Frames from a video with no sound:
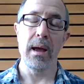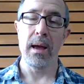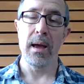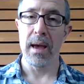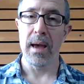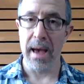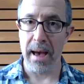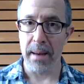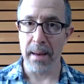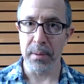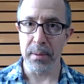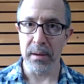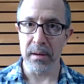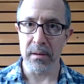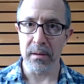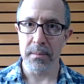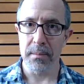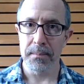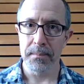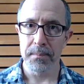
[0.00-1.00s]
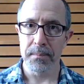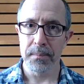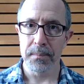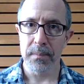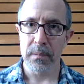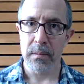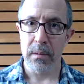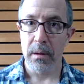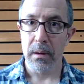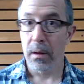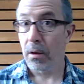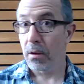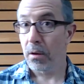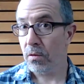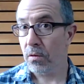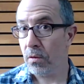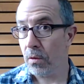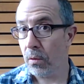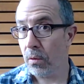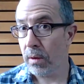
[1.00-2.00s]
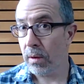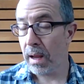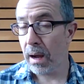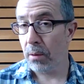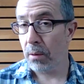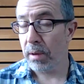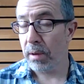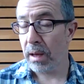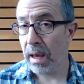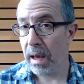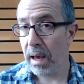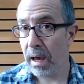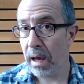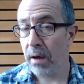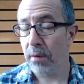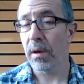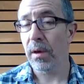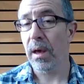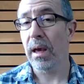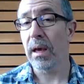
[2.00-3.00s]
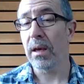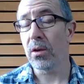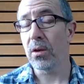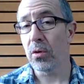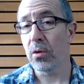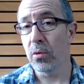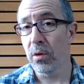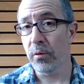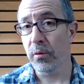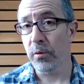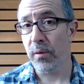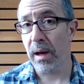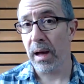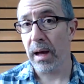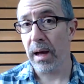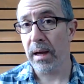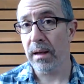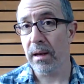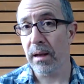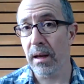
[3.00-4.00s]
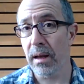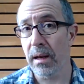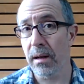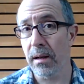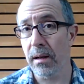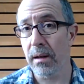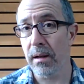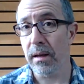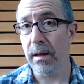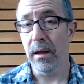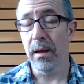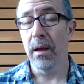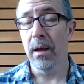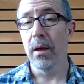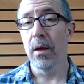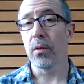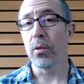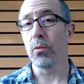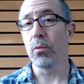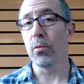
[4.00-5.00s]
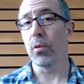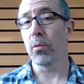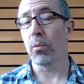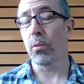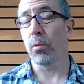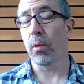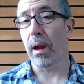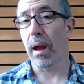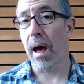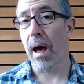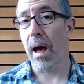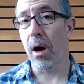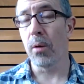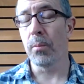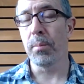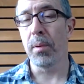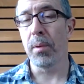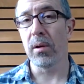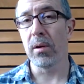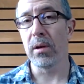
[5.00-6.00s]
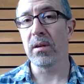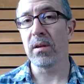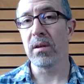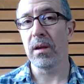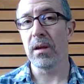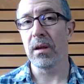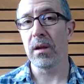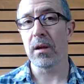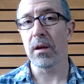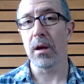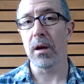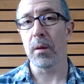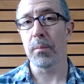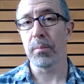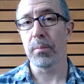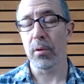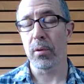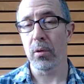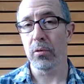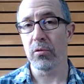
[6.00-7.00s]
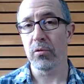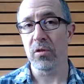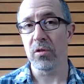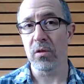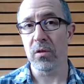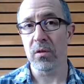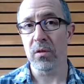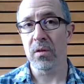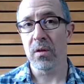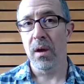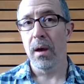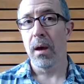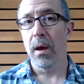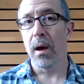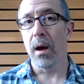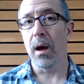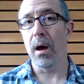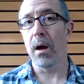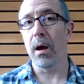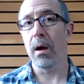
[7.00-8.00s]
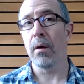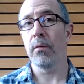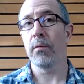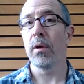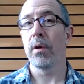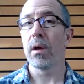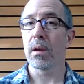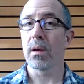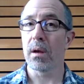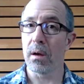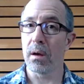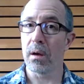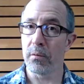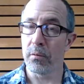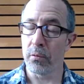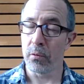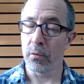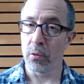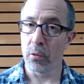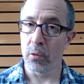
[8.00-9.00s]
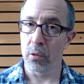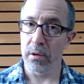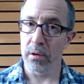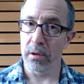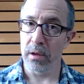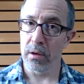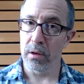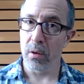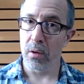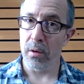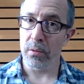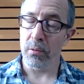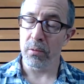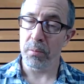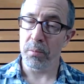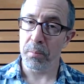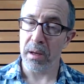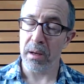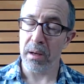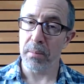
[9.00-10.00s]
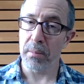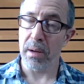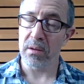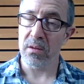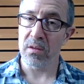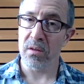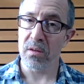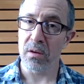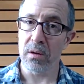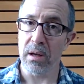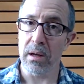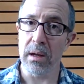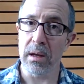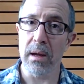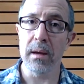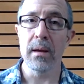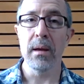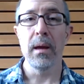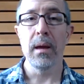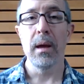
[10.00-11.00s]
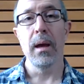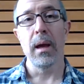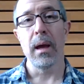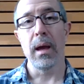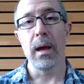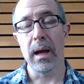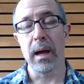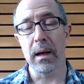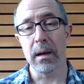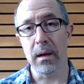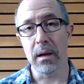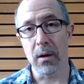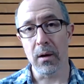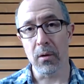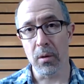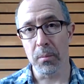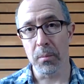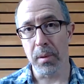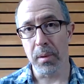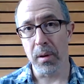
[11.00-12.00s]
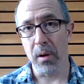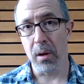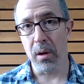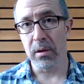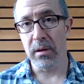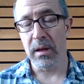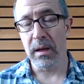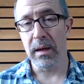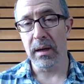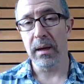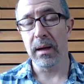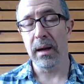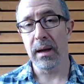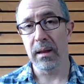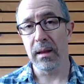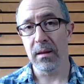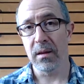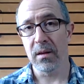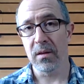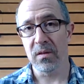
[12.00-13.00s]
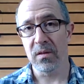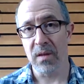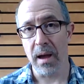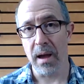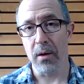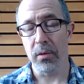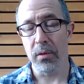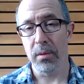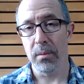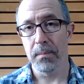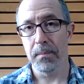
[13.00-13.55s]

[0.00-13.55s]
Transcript: happened. So now we have a unified Italy through the Realpolitik approaches of Cavour in the north with Piedmont, Sardinia, and Garibaldi in the south.